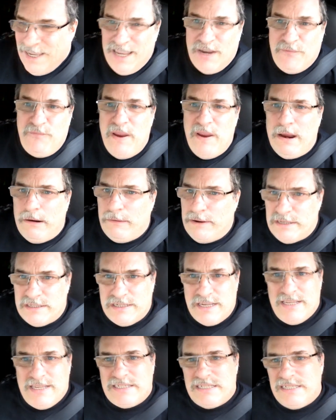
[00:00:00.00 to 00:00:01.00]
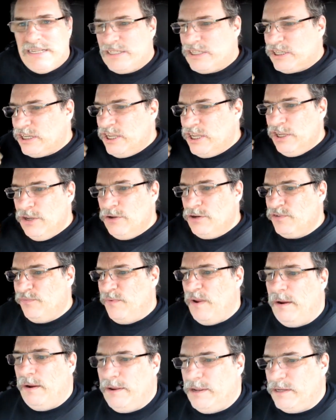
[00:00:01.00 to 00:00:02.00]
It varies. It's it's a huge
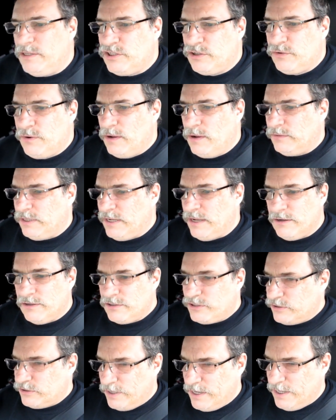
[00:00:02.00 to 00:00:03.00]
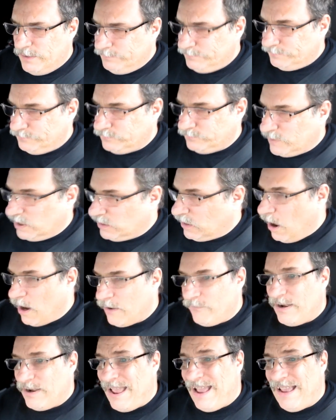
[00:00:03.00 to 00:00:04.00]
variance throughout the industry. A
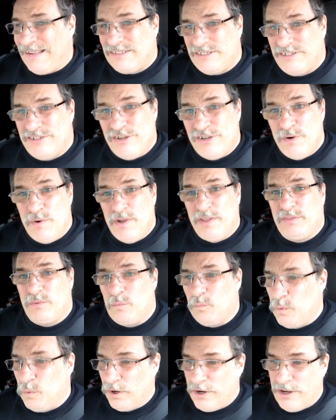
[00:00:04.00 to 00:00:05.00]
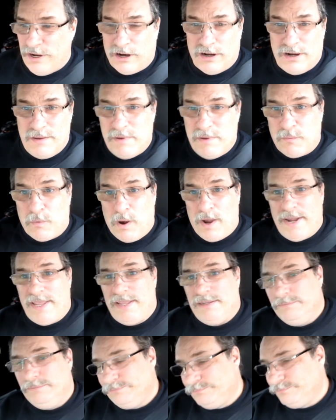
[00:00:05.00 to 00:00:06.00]
lot of it has to do with where you're going to be
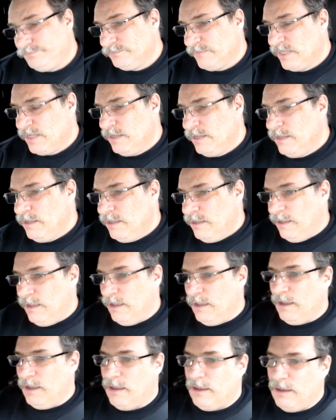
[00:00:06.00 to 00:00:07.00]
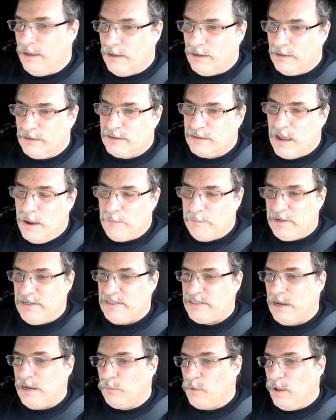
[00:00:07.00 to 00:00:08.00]
running. Uh,
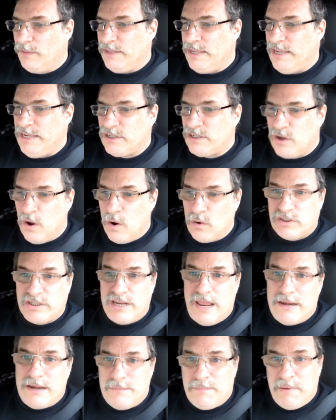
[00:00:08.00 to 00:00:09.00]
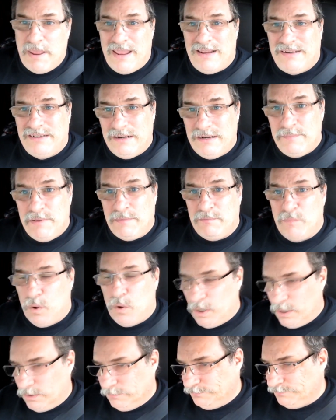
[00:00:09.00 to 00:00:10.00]
companies that run the East Coast tend to pay a little bit
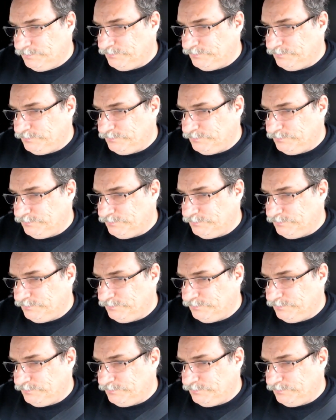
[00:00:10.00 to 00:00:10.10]
more,